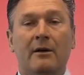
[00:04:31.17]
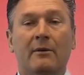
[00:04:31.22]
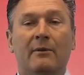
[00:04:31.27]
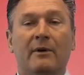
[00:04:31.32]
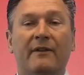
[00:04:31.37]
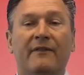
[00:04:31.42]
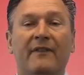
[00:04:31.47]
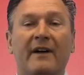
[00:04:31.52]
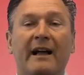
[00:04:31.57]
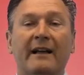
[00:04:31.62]

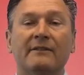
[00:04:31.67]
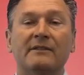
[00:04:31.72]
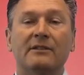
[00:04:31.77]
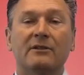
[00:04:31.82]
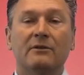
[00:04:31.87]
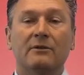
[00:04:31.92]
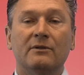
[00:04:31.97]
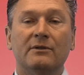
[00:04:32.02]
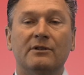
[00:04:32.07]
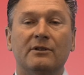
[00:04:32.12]
Where five
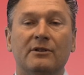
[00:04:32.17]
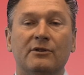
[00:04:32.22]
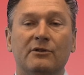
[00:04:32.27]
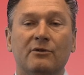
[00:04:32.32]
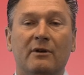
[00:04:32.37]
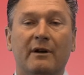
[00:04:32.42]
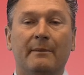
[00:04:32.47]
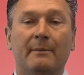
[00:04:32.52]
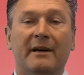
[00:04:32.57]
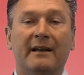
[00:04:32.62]
schools are
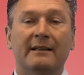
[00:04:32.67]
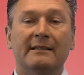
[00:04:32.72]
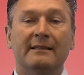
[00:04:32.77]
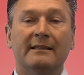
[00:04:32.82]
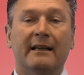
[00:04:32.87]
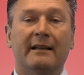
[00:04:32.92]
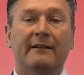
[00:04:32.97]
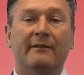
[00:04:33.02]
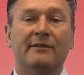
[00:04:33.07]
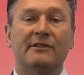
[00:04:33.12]
joined by a
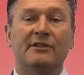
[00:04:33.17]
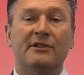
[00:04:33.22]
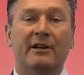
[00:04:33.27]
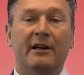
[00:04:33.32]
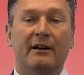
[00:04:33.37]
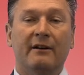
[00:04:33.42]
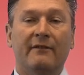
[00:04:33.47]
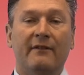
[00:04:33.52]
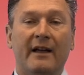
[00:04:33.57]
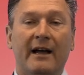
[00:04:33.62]
set of
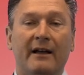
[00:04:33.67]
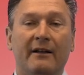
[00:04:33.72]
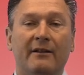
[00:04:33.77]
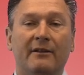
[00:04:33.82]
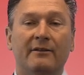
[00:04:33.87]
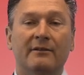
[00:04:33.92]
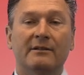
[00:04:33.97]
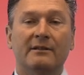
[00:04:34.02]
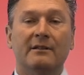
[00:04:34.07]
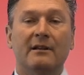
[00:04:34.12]
shared
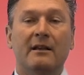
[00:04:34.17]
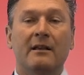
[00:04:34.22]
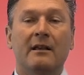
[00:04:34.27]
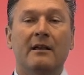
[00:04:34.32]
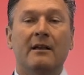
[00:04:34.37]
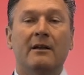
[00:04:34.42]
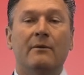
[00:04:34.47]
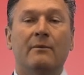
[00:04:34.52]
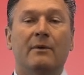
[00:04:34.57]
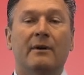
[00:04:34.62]
values,
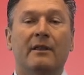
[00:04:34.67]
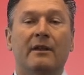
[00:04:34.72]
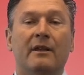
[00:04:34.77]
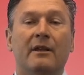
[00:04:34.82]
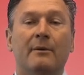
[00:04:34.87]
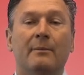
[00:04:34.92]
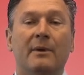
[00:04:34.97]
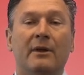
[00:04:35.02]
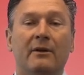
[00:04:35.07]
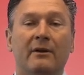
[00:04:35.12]
where the
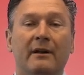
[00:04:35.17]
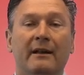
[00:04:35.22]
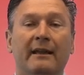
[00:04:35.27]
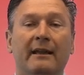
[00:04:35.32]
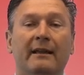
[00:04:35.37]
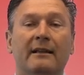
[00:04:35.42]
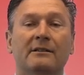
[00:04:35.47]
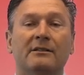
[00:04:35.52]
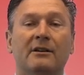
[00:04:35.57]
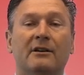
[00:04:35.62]

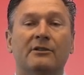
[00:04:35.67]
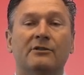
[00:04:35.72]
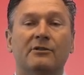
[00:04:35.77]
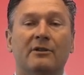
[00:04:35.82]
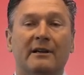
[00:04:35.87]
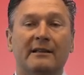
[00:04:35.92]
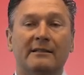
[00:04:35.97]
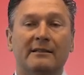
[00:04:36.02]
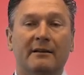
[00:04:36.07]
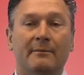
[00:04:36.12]
community is our
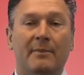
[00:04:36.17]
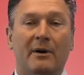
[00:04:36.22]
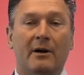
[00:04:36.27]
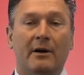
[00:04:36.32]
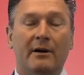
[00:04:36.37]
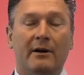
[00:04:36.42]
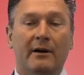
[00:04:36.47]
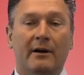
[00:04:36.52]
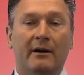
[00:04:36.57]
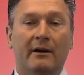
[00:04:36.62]
trusted
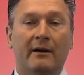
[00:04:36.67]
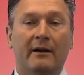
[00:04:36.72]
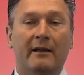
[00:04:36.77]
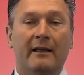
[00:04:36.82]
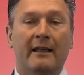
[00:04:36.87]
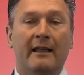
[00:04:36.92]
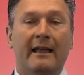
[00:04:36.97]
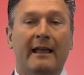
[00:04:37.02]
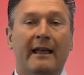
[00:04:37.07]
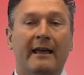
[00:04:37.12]
partner,
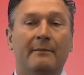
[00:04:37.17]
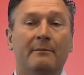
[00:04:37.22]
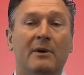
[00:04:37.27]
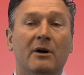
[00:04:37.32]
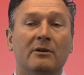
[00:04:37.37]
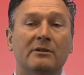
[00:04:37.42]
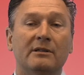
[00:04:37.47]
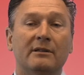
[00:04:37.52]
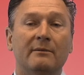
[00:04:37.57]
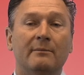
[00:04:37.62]
and
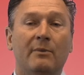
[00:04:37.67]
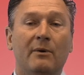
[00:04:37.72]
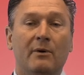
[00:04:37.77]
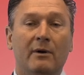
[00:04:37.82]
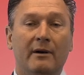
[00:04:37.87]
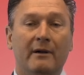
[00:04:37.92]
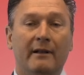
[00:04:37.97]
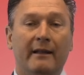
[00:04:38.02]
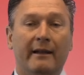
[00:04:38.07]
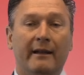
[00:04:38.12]
most
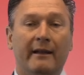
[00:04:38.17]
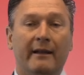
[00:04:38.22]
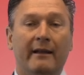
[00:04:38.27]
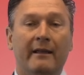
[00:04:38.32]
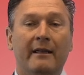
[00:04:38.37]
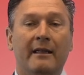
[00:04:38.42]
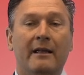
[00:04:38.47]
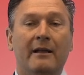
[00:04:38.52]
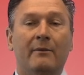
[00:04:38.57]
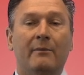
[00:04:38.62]
important,
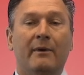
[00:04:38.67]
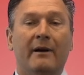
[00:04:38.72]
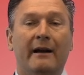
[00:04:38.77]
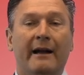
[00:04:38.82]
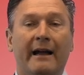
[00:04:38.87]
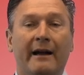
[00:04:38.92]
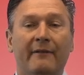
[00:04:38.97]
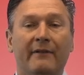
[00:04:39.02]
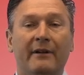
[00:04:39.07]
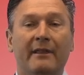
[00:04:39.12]

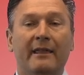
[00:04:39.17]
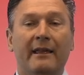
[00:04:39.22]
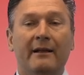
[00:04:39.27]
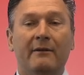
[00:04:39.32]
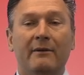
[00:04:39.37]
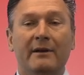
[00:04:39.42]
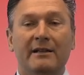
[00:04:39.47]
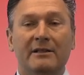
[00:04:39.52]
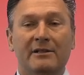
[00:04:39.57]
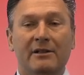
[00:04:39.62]
where
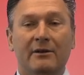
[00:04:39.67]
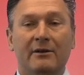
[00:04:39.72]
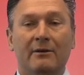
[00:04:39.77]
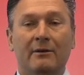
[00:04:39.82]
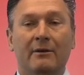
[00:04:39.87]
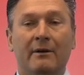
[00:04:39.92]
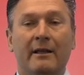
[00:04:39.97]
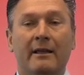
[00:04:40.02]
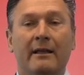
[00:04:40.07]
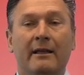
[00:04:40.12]
everything we
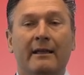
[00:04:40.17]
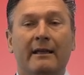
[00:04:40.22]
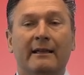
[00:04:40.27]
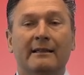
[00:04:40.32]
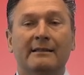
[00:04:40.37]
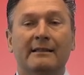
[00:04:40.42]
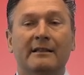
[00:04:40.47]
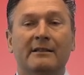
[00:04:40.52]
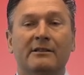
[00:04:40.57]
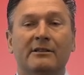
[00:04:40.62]
do
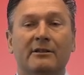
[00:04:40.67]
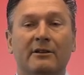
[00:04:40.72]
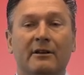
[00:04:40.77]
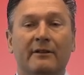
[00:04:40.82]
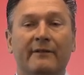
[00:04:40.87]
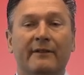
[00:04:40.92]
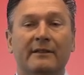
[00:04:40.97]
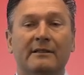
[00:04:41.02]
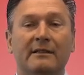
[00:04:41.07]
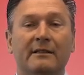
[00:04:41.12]
is in
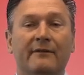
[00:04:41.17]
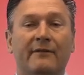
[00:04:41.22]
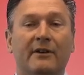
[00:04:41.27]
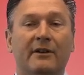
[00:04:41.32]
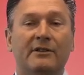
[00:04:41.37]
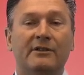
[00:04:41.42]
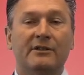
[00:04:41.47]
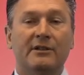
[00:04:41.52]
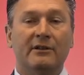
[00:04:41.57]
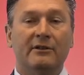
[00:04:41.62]
service of
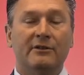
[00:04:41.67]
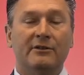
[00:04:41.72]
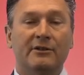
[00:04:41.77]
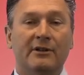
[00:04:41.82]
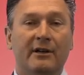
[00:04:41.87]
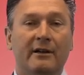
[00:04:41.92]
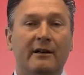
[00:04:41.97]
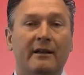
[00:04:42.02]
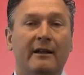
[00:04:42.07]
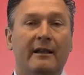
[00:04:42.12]
our
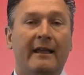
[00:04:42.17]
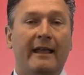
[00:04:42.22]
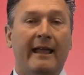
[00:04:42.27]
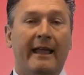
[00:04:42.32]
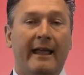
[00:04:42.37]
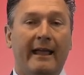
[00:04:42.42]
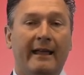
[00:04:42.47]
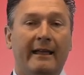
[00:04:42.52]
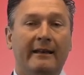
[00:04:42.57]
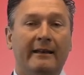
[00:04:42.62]
children
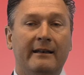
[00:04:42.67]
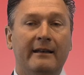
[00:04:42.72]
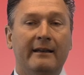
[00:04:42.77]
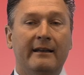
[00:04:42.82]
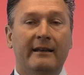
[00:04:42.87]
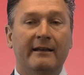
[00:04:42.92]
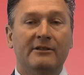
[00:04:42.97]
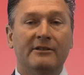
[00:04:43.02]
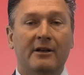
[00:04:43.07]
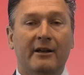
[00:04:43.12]
and
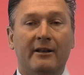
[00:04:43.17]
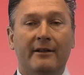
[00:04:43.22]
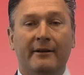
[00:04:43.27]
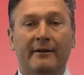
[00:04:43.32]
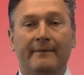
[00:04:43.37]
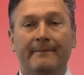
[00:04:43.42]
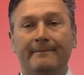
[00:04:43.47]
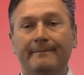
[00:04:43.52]
each other.